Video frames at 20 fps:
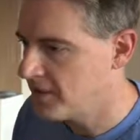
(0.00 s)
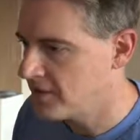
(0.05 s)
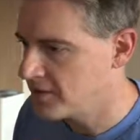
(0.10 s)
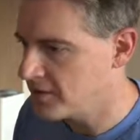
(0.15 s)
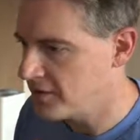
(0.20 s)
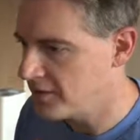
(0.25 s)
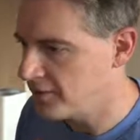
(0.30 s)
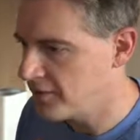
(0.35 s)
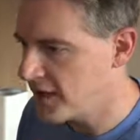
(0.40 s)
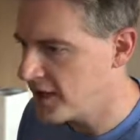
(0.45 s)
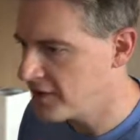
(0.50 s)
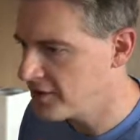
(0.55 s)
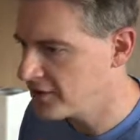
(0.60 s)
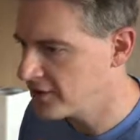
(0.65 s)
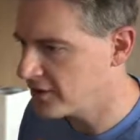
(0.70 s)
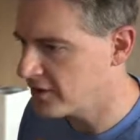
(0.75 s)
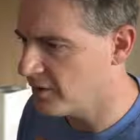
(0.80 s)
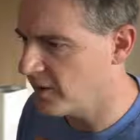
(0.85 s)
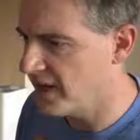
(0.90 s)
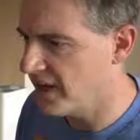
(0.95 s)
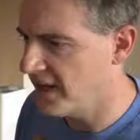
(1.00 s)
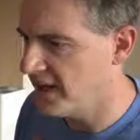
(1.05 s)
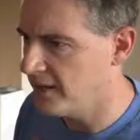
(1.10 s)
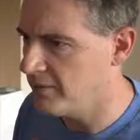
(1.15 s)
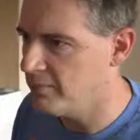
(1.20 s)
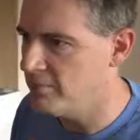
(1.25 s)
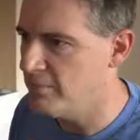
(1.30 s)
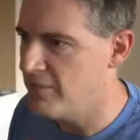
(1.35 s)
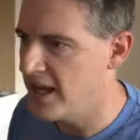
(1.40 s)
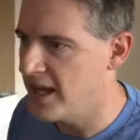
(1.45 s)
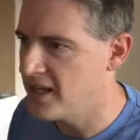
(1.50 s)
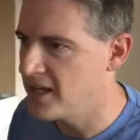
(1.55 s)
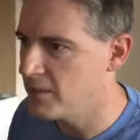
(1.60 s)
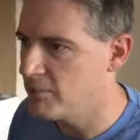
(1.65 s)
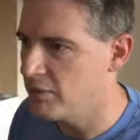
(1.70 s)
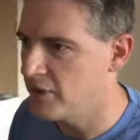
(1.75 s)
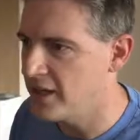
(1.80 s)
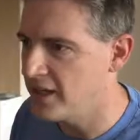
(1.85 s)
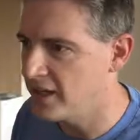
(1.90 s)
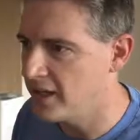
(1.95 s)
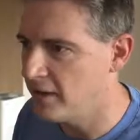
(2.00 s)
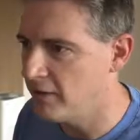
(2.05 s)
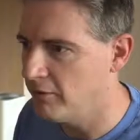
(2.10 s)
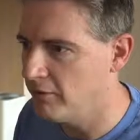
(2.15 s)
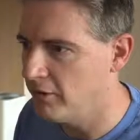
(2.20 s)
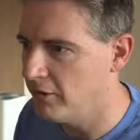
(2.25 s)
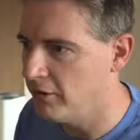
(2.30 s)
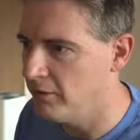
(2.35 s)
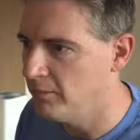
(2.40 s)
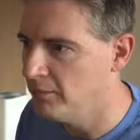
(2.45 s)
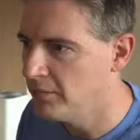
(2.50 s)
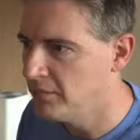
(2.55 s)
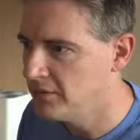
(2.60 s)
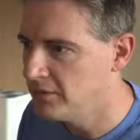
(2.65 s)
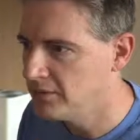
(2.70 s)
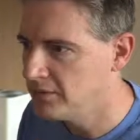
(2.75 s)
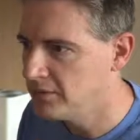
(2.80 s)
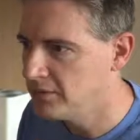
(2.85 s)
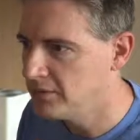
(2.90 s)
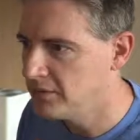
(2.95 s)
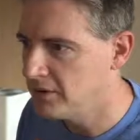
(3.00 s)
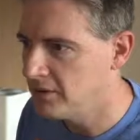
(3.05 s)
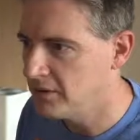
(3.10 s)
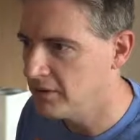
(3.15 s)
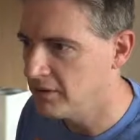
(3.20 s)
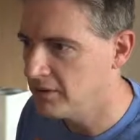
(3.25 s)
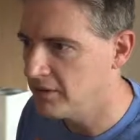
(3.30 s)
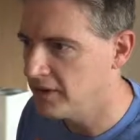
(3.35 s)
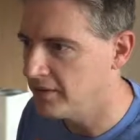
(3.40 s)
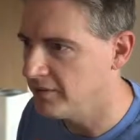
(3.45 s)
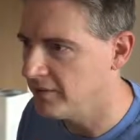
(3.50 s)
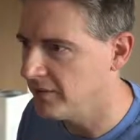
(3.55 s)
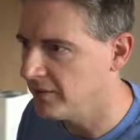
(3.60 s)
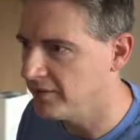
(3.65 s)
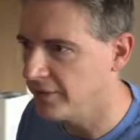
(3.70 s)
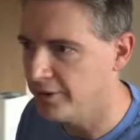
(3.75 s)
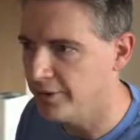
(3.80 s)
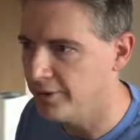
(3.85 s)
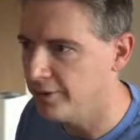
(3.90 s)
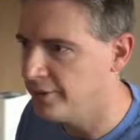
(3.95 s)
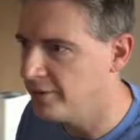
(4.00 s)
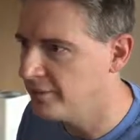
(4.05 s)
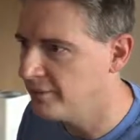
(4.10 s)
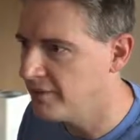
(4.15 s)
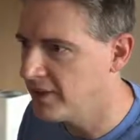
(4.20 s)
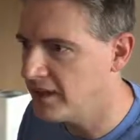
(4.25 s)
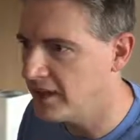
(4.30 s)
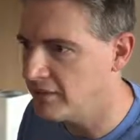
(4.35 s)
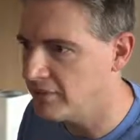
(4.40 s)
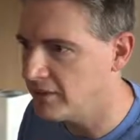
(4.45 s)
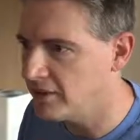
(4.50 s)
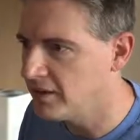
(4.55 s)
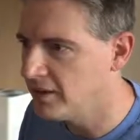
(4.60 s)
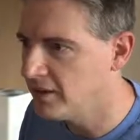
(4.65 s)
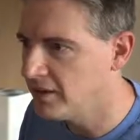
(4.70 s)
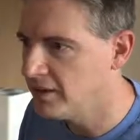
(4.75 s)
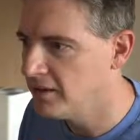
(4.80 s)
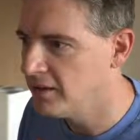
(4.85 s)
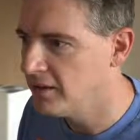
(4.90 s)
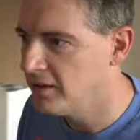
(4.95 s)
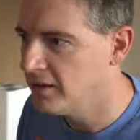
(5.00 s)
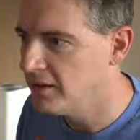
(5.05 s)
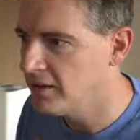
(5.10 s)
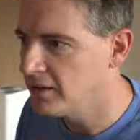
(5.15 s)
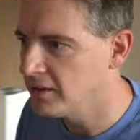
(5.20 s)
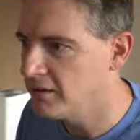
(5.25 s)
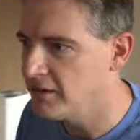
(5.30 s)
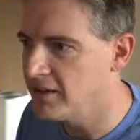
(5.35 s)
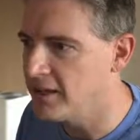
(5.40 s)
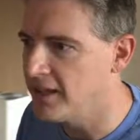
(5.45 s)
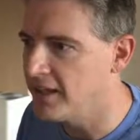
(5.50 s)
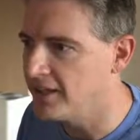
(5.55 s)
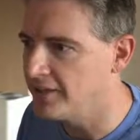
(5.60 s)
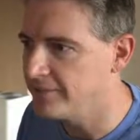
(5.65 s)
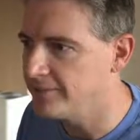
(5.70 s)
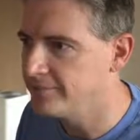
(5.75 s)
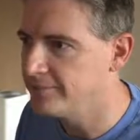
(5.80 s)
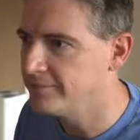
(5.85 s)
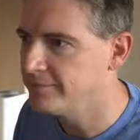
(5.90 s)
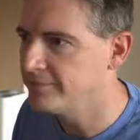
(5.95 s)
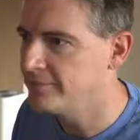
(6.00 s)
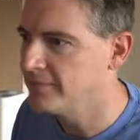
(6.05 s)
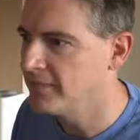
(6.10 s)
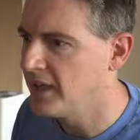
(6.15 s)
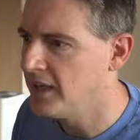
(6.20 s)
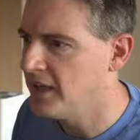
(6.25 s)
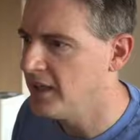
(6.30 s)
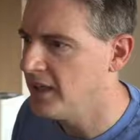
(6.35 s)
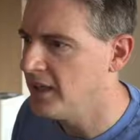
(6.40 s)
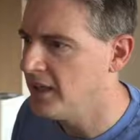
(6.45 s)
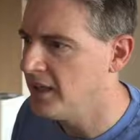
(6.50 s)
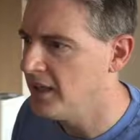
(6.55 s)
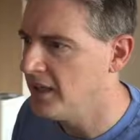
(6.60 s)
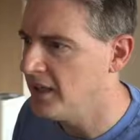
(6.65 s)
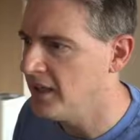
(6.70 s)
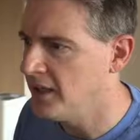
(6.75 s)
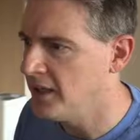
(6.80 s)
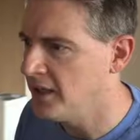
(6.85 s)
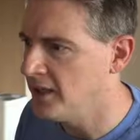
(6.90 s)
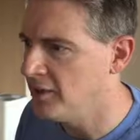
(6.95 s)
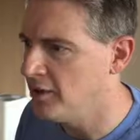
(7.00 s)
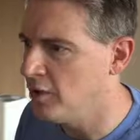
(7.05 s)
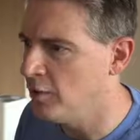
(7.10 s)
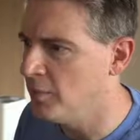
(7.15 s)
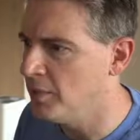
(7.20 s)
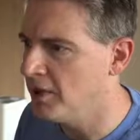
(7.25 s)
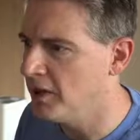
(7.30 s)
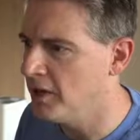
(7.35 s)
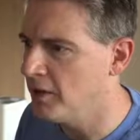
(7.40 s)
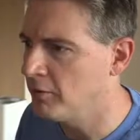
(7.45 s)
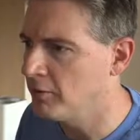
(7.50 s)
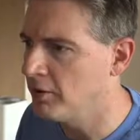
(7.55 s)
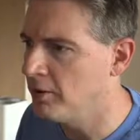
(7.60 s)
So if I just go ahead and make a breakout room, or even two, whatever, create, and open all